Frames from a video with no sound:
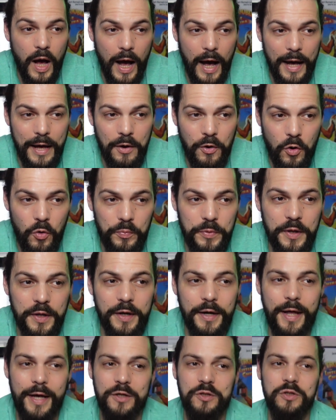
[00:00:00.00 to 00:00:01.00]
I hope that
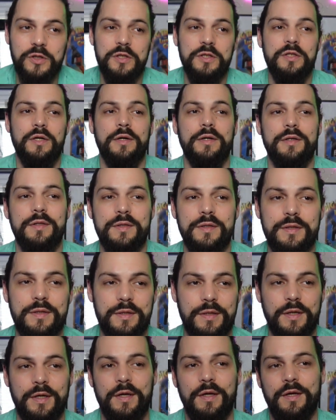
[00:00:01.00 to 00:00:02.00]
it actually
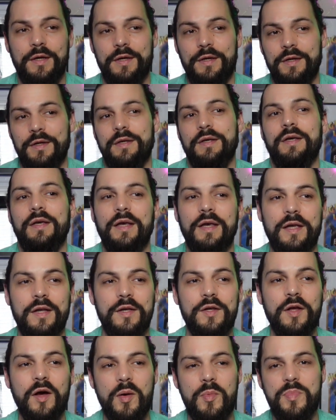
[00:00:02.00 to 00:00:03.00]
does
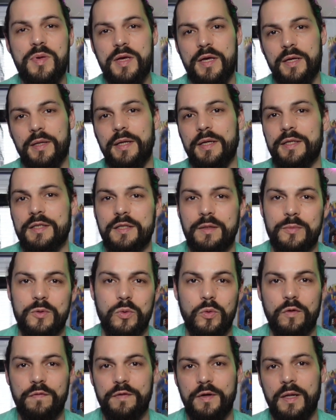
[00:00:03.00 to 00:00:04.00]
end up being like some
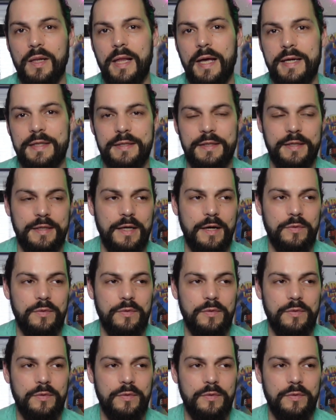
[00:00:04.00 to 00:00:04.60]
sort of a classic.